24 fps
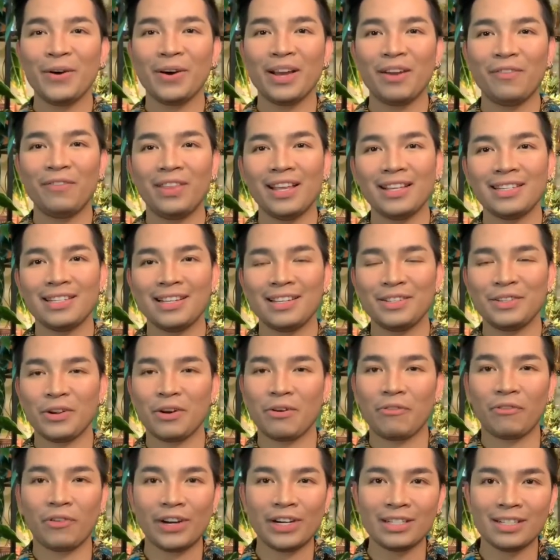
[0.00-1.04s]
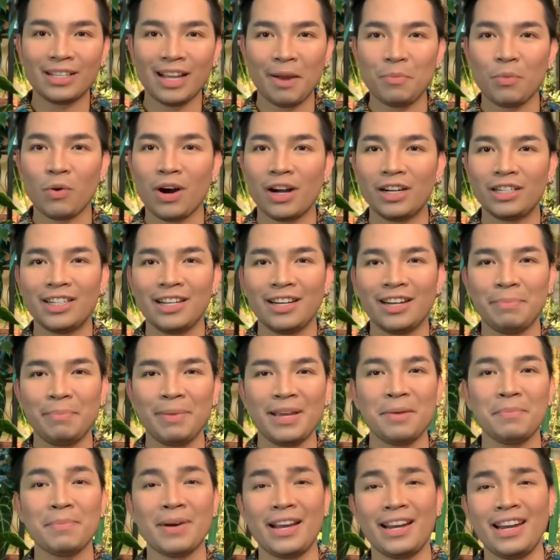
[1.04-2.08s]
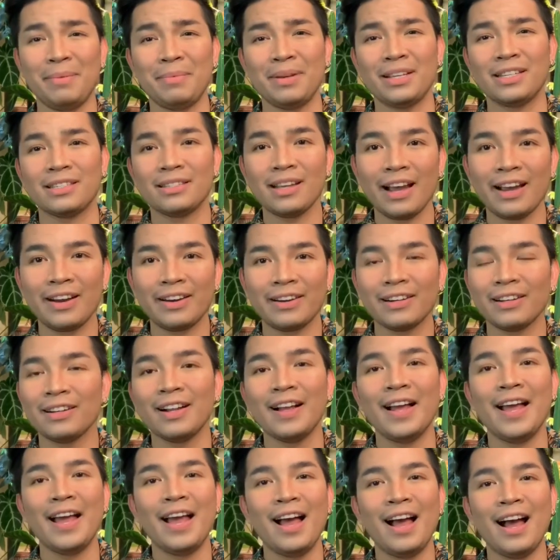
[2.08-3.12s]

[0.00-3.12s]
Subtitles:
If this is your first time watching me, my name is Cyril.